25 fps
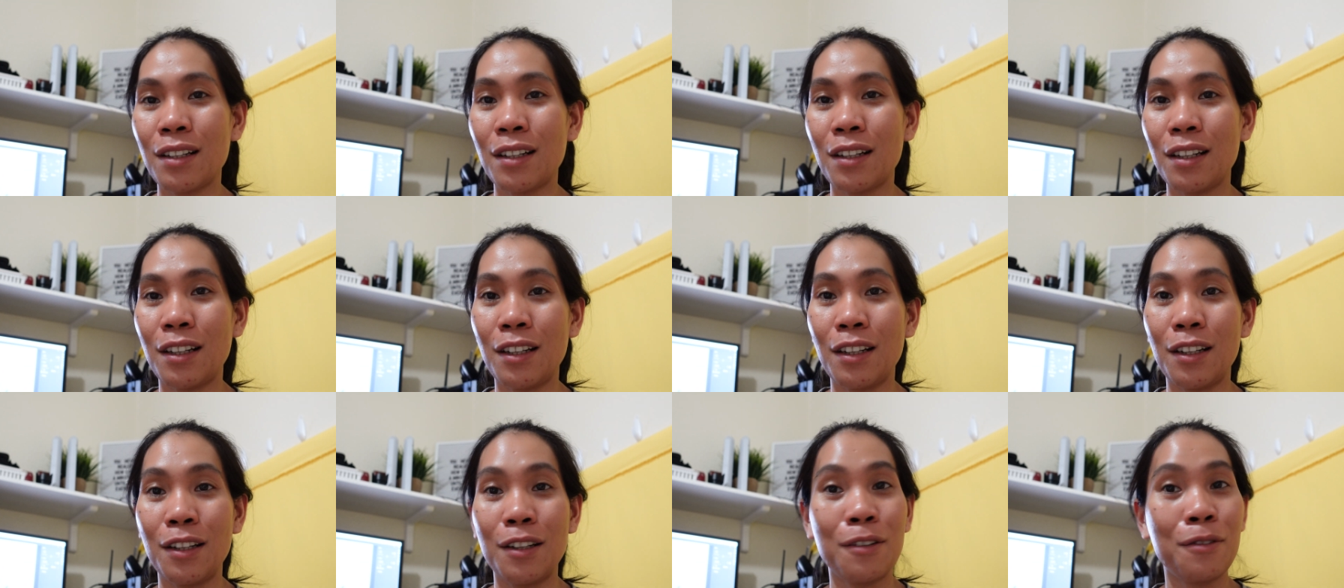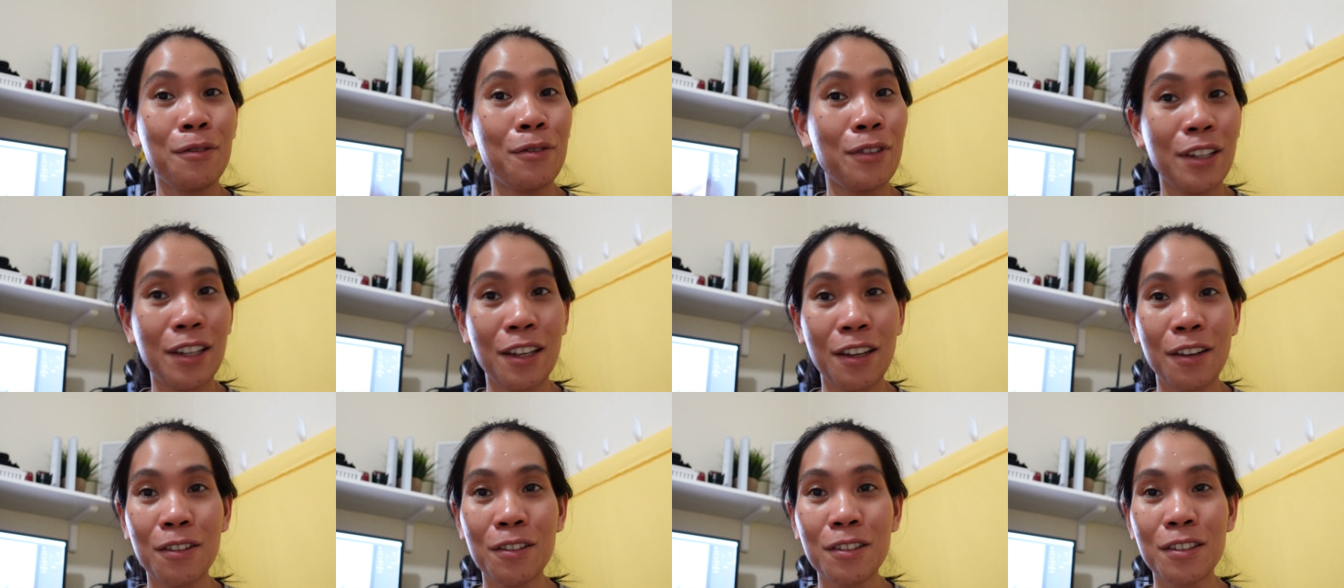
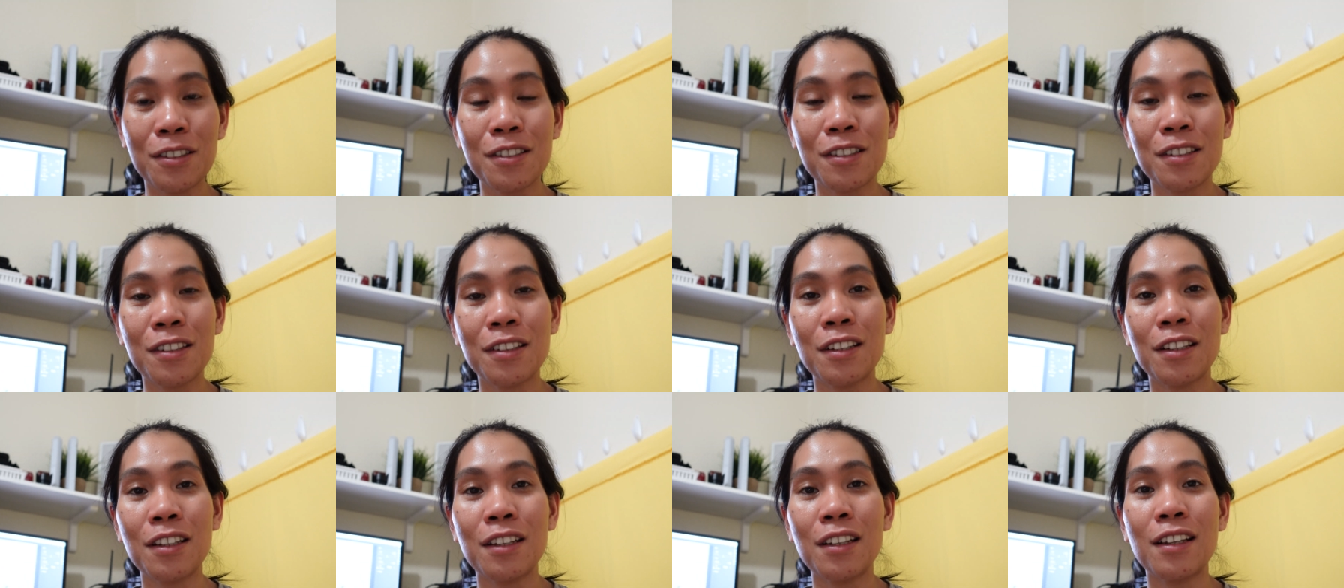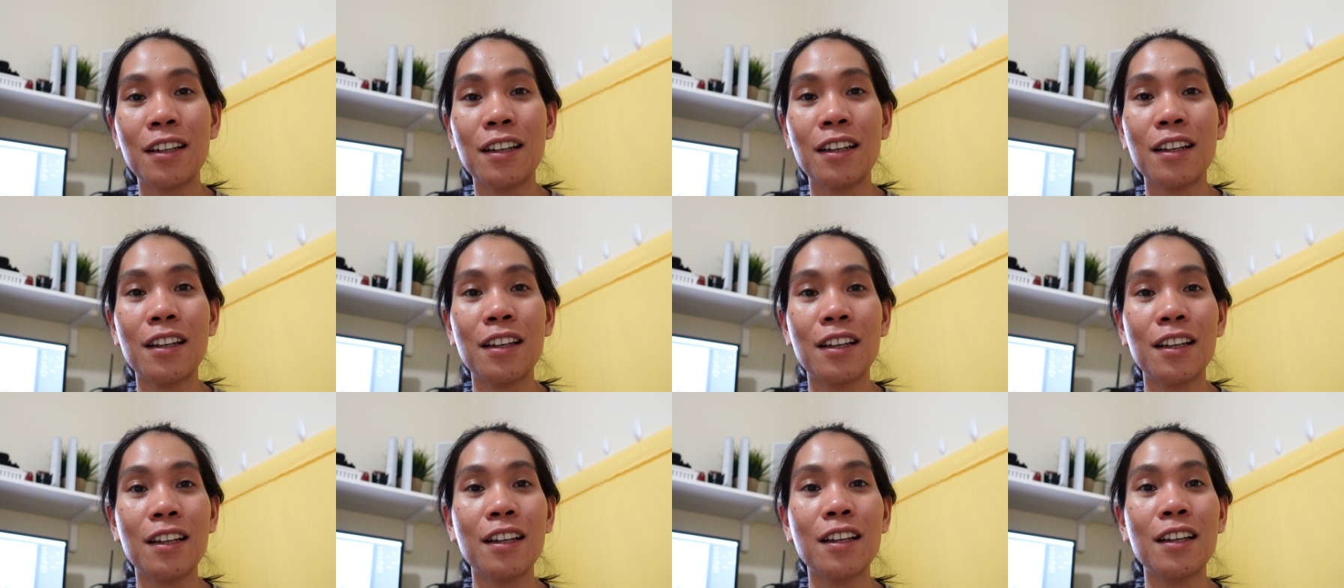videos.
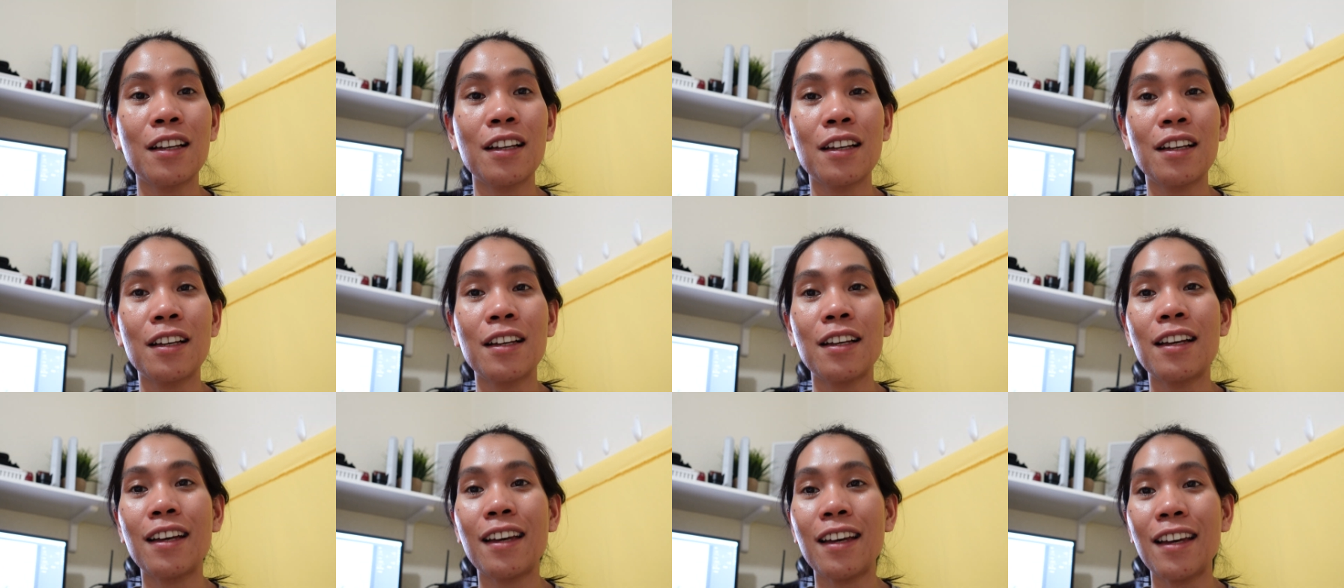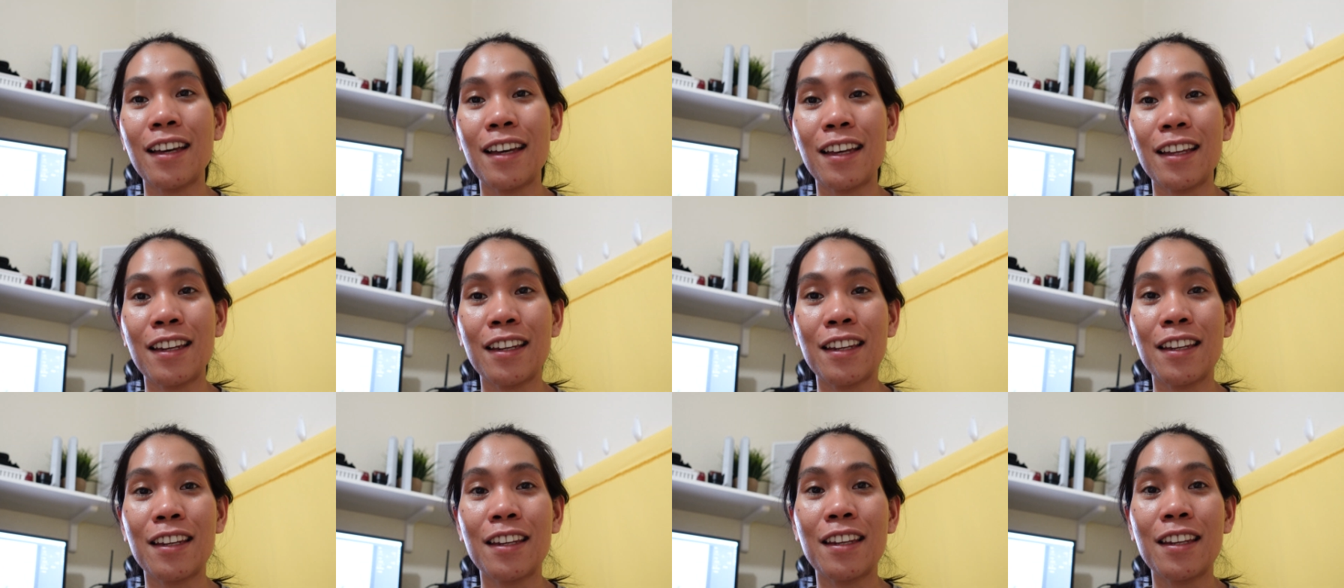
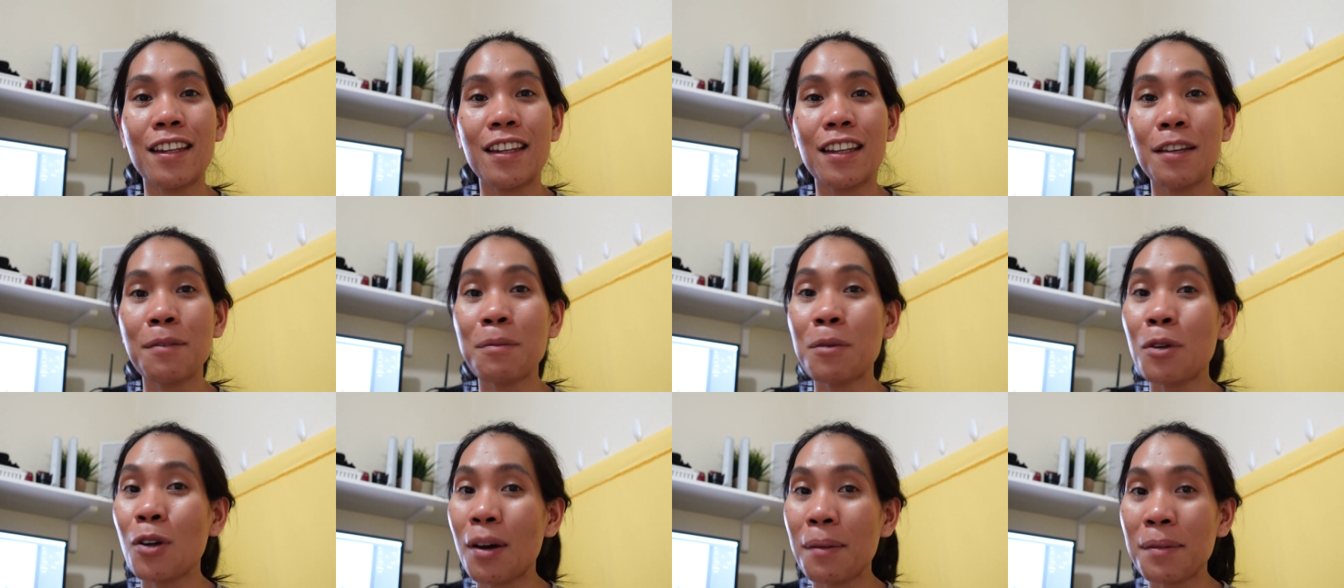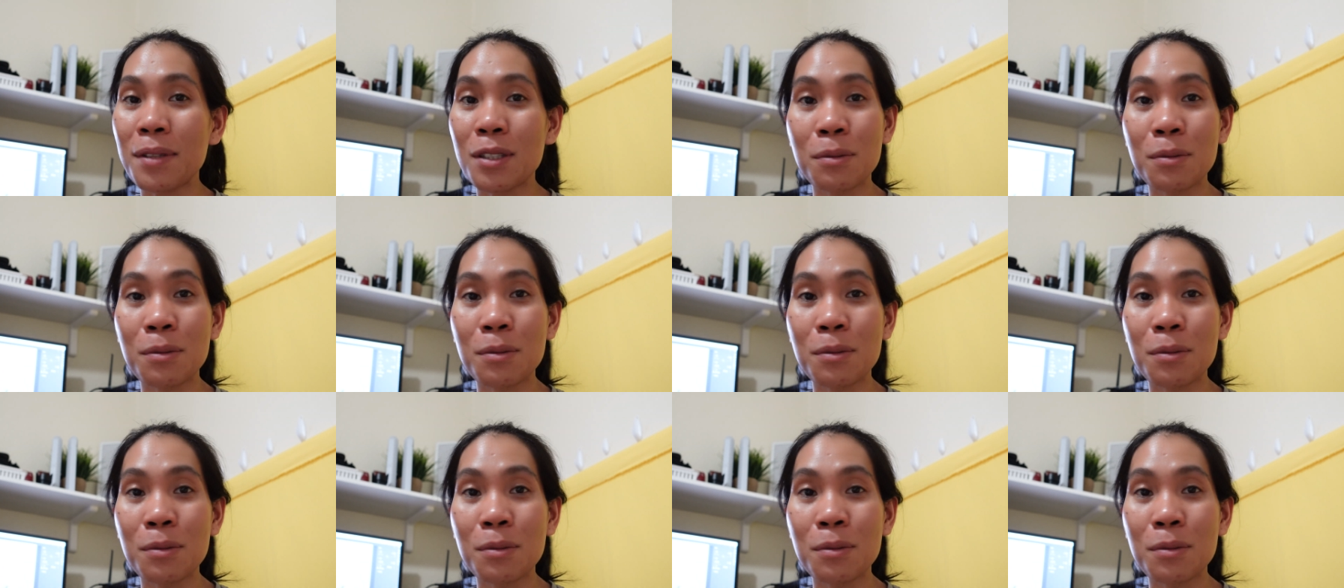And if you haven't